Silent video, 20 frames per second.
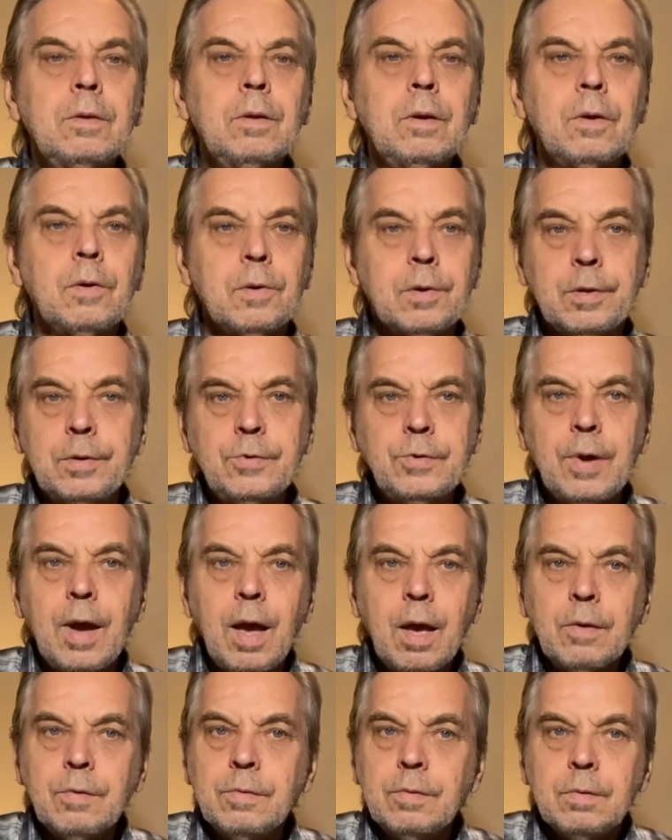early
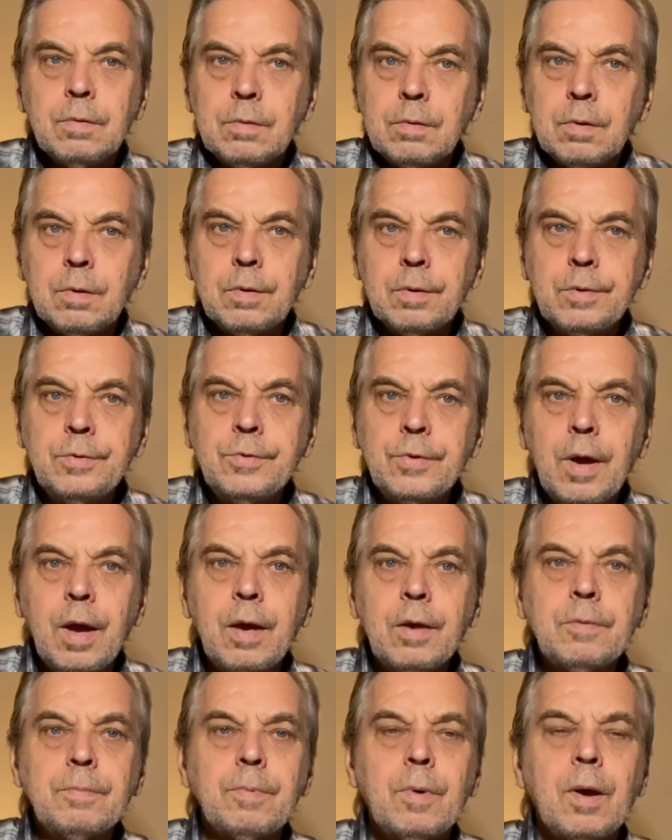jazz. Early
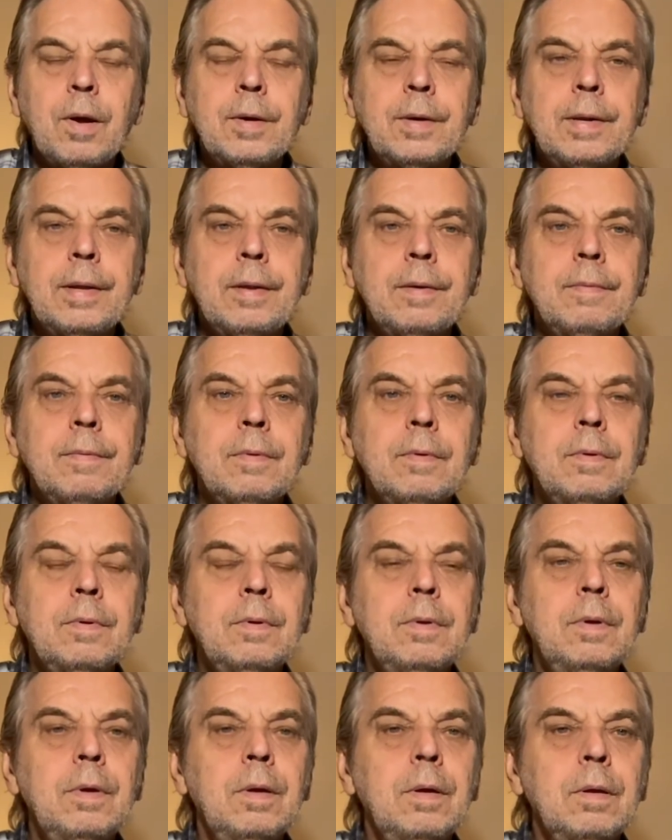jazz brought it in,
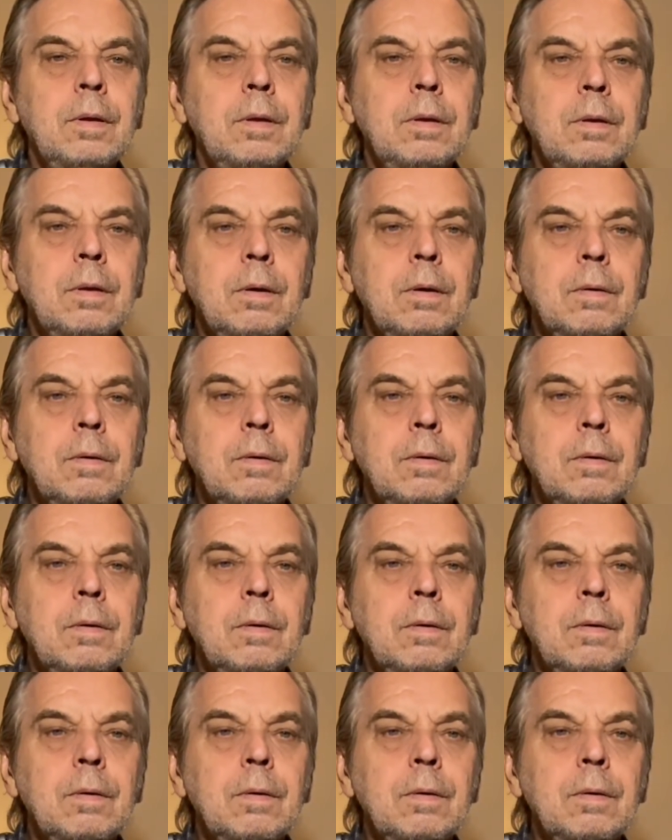and